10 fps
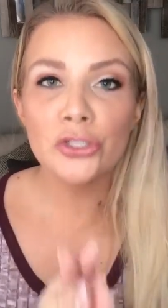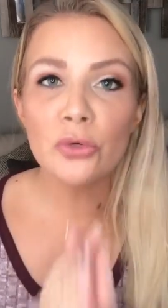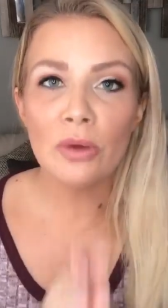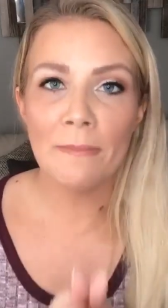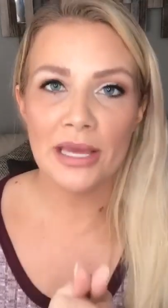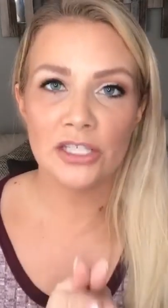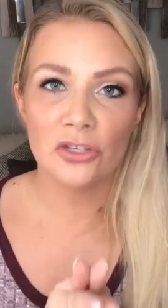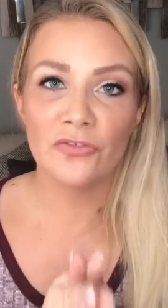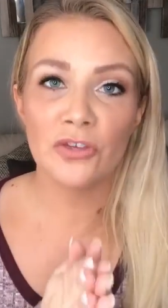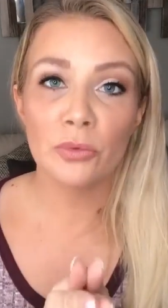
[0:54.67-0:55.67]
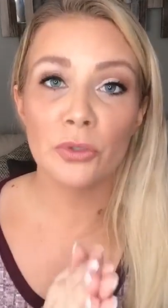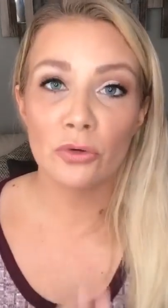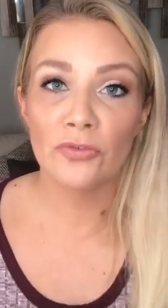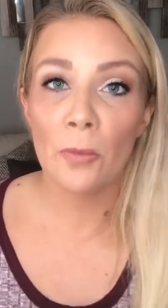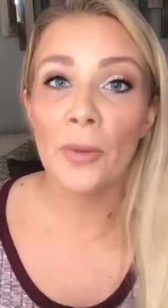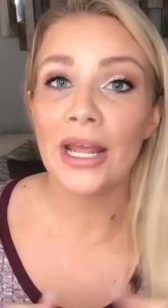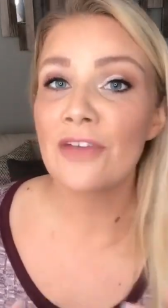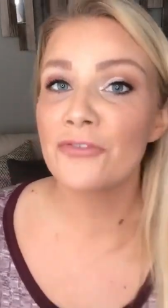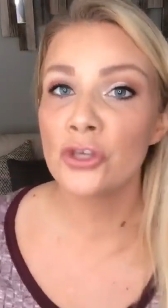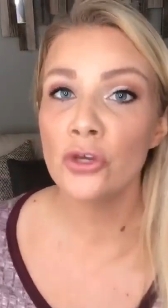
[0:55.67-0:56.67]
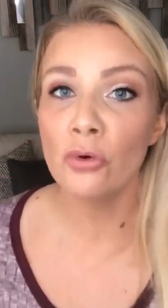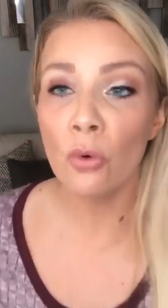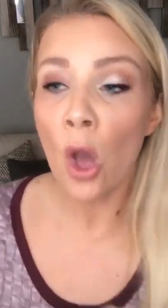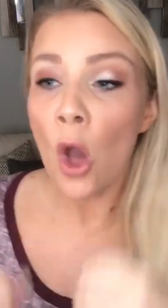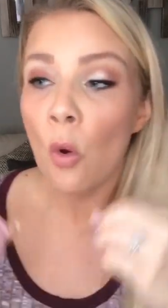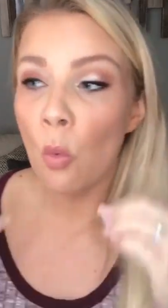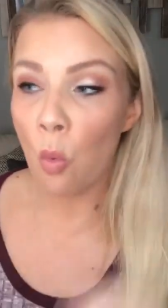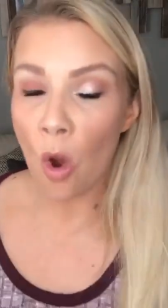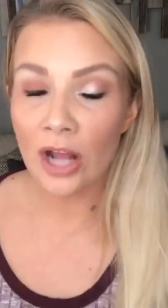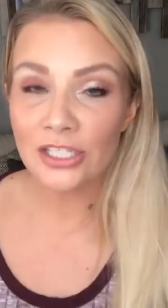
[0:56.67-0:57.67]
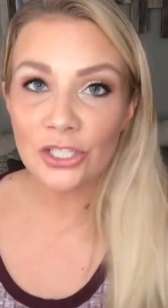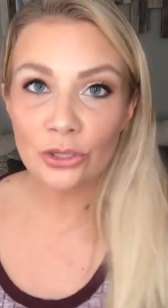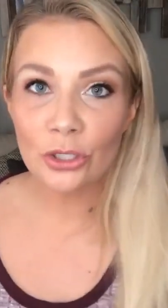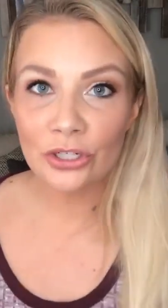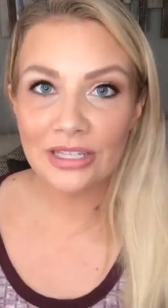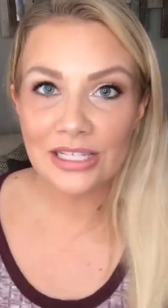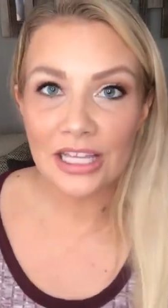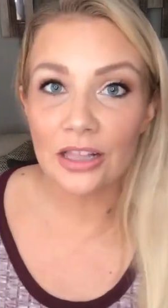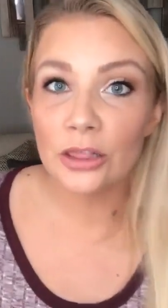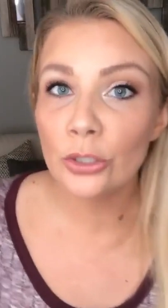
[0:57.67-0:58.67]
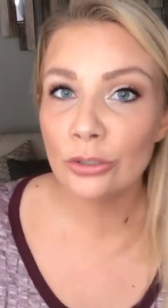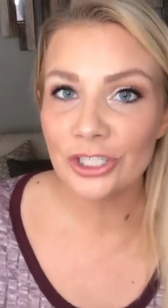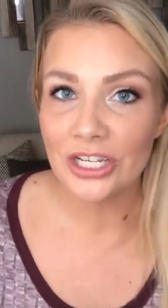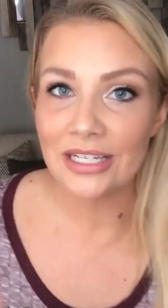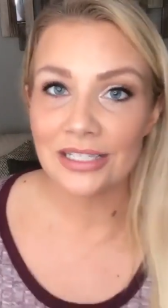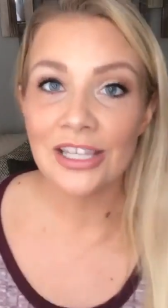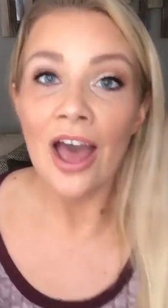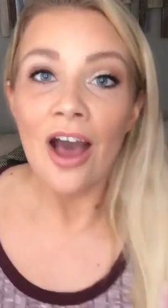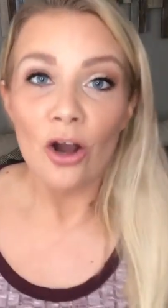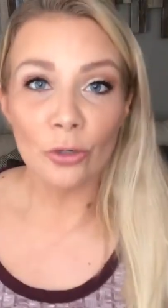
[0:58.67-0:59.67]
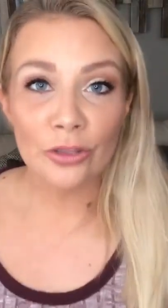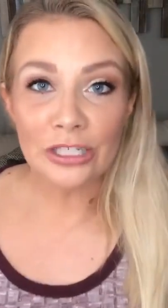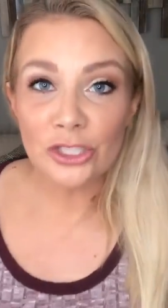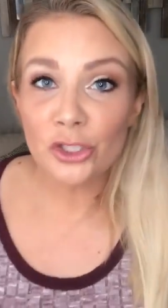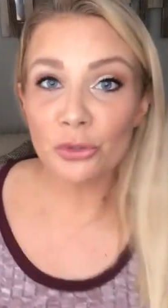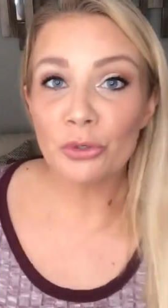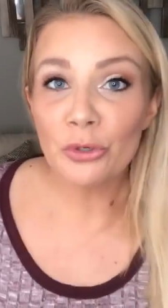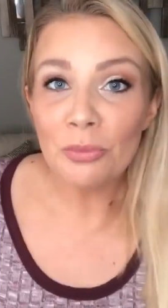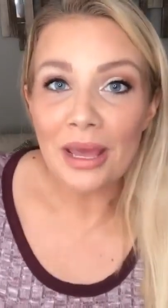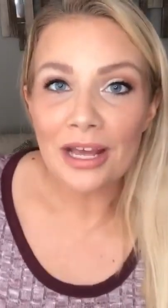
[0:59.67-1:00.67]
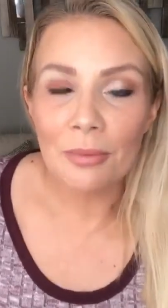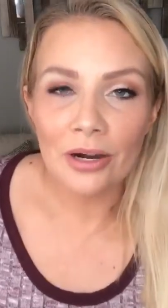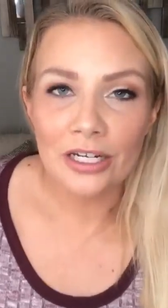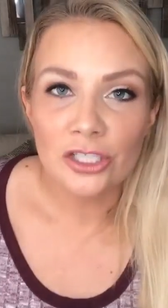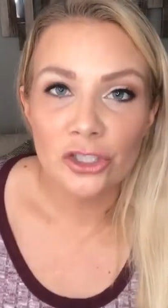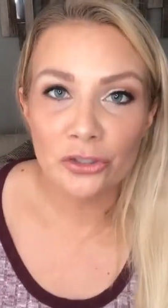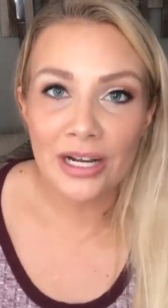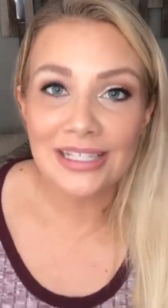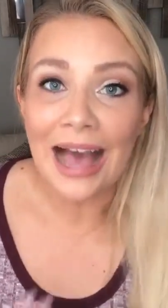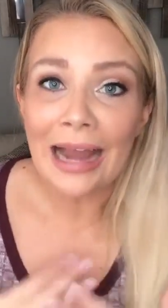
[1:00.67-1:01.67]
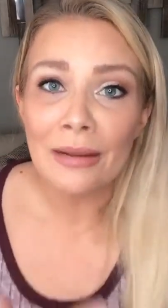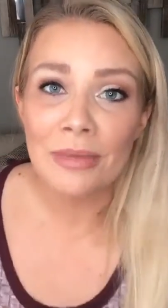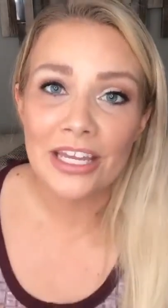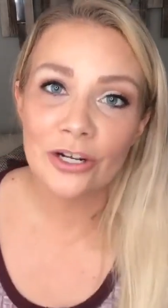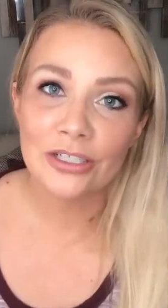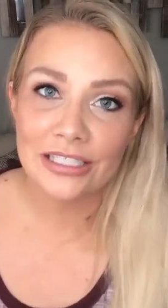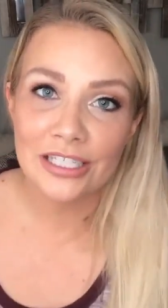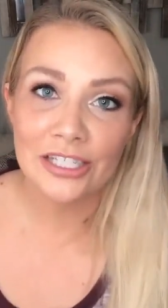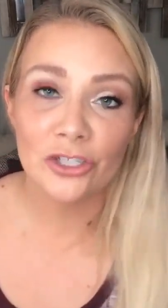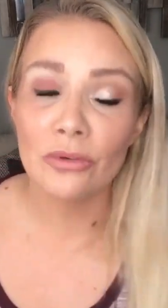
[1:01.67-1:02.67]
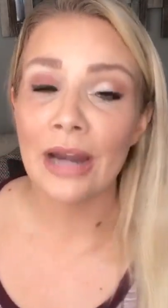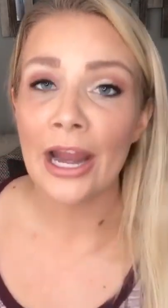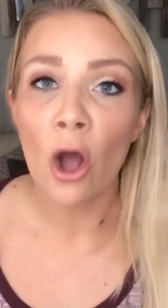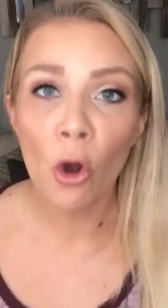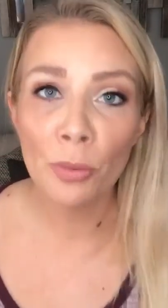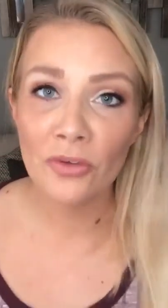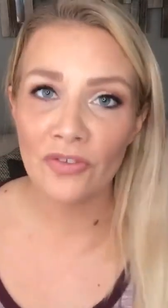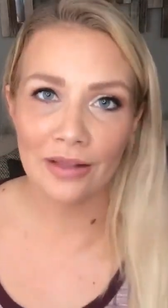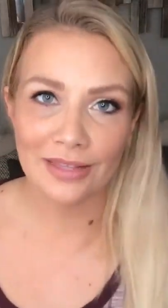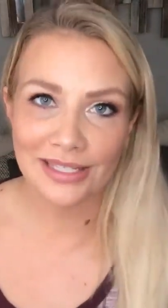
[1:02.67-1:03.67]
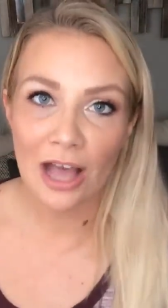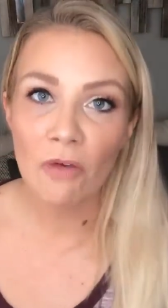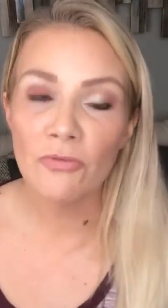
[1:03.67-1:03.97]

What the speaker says: Do what makes you feel beautiful. But if you want to learn these illusions or these true makeup artist tricks, I am here to teach you, and I hope you found this